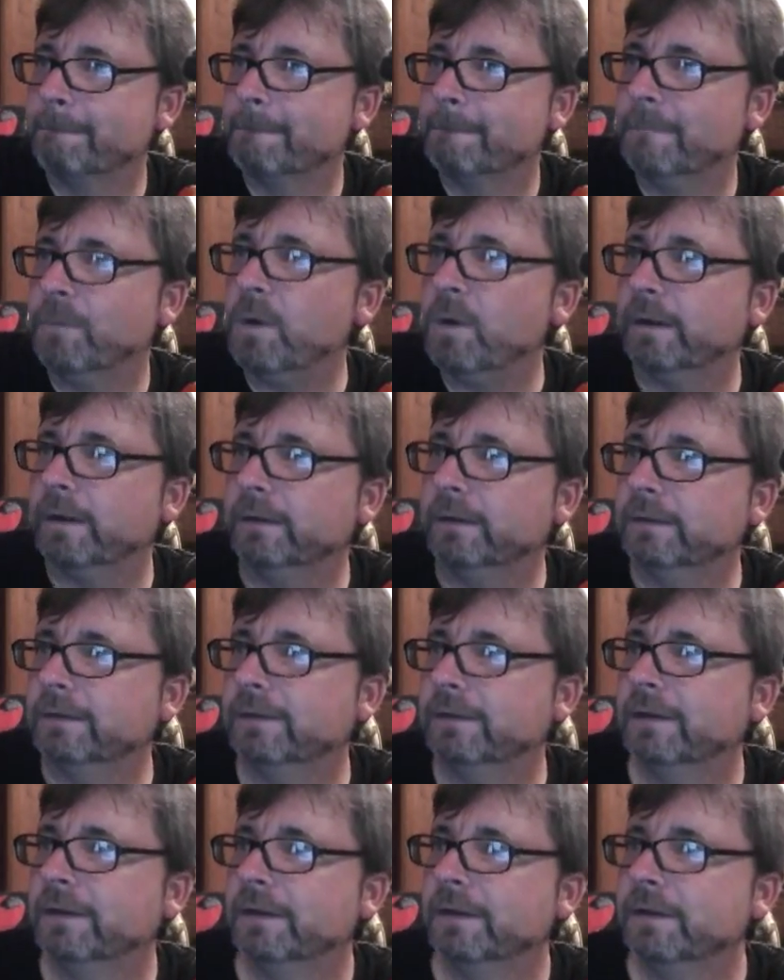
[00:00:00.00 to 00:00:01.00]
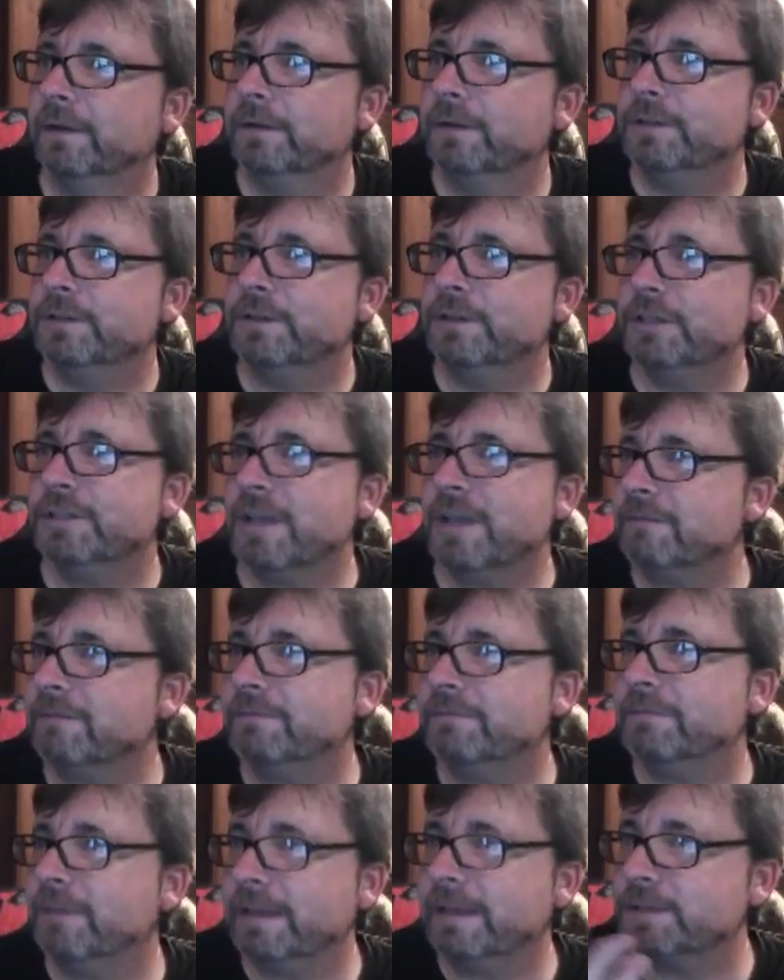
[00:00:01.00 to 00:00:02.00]
Why? She's
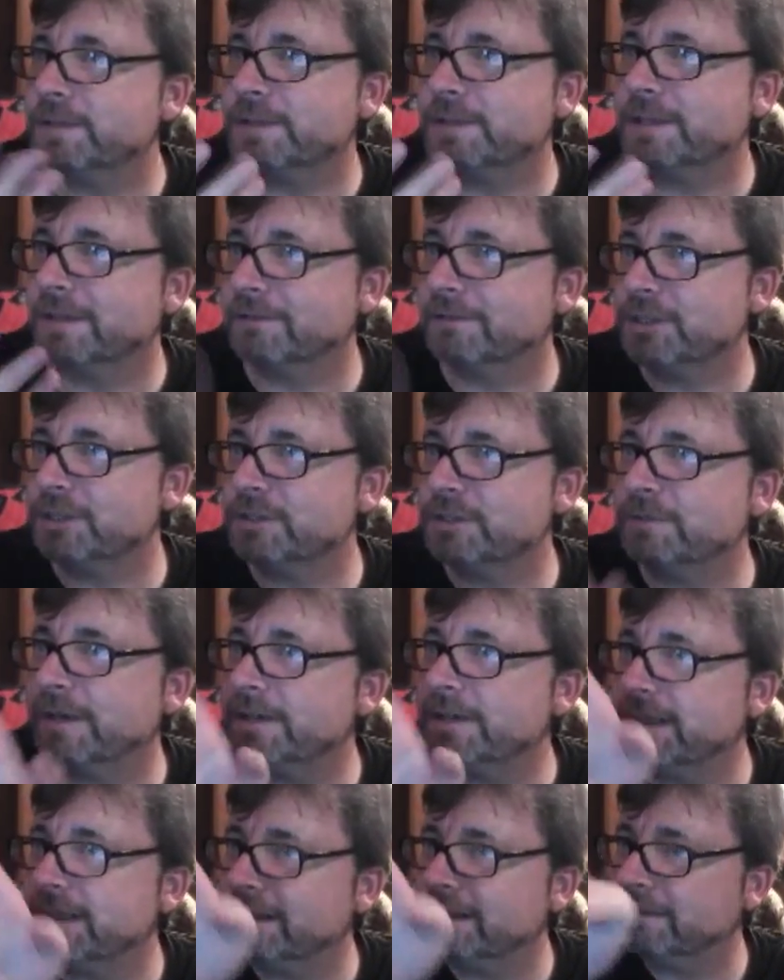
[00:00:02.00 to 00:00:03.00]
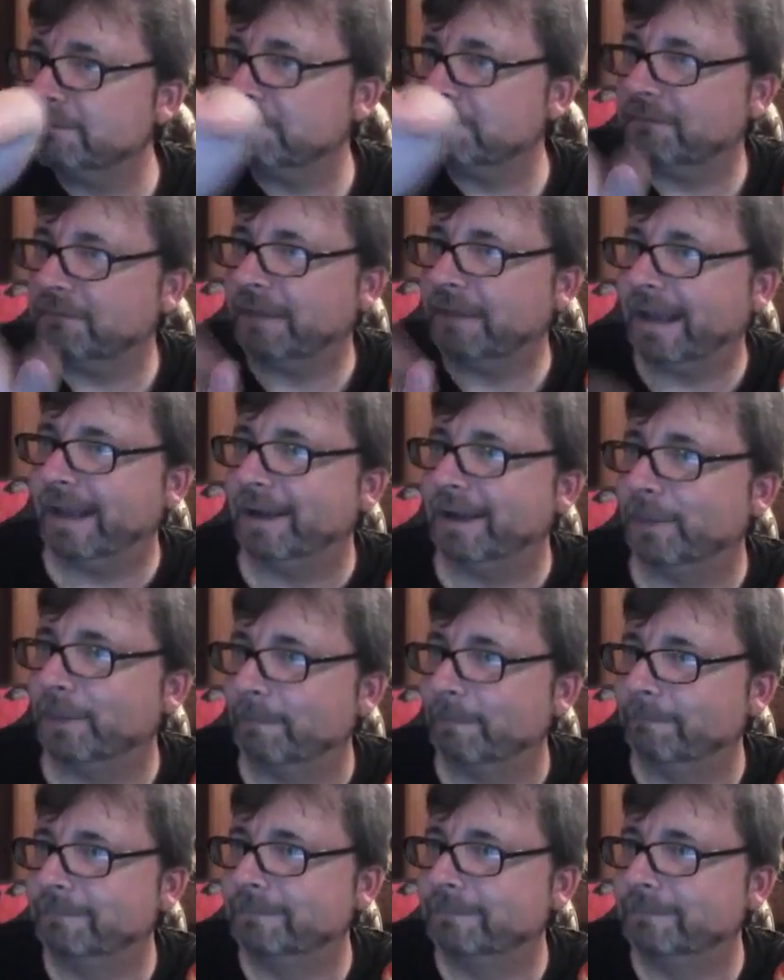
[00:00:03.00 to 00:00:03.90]
not facing. She's facing out.